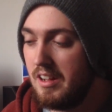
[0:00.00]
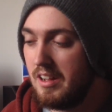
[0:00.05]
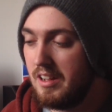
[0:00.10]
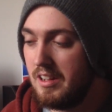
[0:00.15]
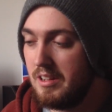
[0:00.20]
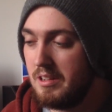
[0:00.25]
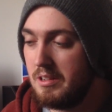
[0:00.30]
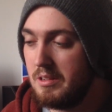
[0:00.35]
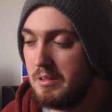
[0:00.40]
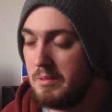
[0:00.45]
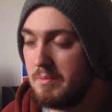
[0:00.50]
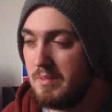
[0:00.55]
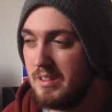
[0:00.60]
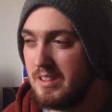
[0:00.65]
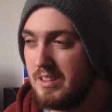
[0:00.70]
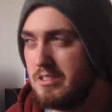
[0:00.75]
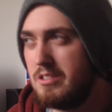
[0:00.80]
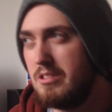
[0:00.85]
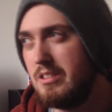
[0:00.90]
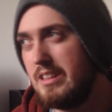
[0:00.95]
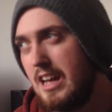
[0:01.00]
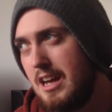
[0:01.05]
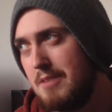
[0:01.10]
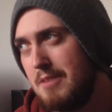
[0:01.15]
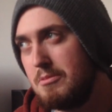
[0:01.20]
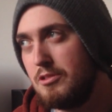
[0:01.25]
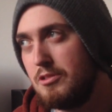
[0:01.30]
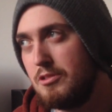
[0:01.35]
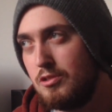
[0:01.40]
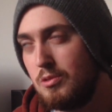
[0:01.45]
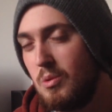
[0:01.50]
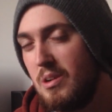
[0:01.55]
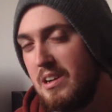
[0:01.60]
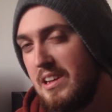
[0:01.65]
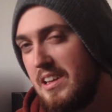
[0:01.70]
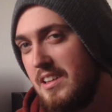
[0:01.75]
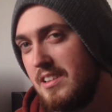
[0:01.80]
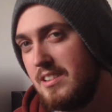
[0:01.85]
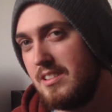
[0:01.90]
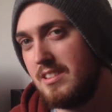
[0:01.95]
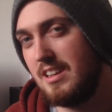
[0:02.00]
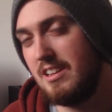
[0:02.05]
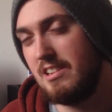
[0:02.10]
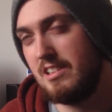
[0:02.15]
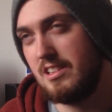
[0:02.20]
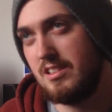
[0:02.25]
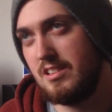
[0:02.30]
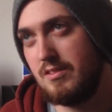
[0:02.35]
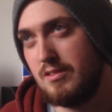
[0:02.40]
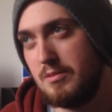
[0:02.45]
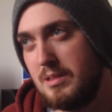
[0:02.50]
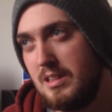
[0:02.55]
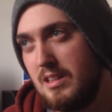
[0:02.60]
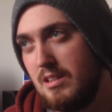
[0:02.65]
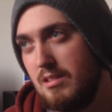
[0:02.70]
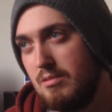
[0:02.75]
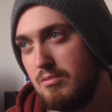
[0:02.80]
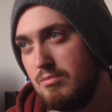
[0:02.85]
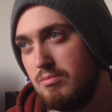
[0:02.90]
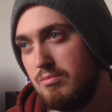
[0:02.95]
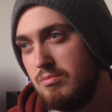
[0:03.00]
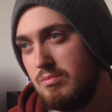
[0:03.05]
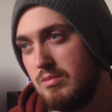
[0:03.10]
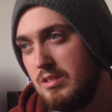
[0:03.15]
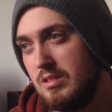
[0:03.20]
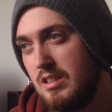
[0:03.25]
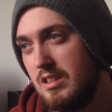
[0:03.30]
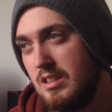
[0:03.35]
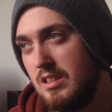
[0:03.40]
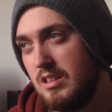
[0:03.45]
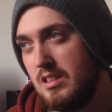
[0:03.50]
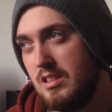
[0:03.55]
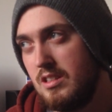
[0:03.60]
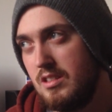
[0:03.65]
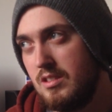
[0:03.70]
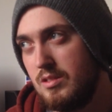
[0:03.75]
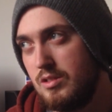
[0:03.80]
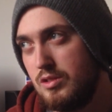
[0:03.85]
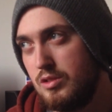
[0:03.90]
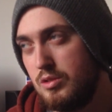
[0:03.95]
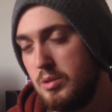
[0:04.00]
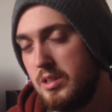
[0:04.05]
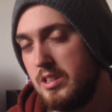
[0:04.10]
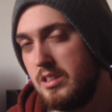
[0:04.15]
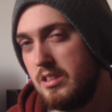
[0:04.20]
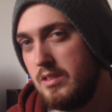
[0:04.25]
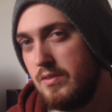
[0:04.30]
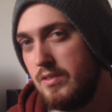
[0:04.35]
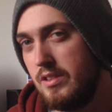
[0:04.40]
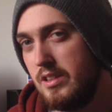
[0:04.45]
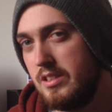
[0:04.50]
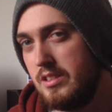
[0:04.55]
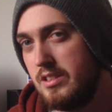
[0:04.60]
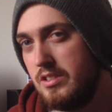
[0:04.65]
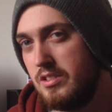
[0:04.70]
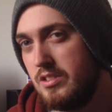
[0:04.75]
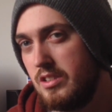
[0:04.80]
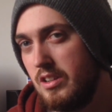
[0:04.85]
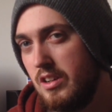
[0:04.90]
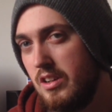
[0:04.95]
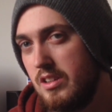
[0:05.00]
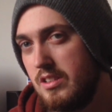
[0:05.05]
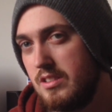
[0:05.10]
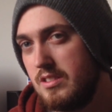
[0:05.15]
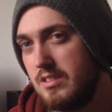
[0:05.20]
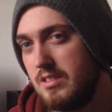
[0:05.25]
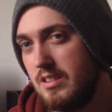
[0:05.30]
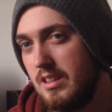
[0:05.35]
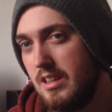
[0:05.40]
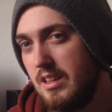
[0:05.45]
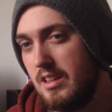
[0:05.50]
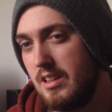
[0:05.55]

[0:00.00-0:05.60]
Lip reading: It's only happened twice out of about 20-30 shots.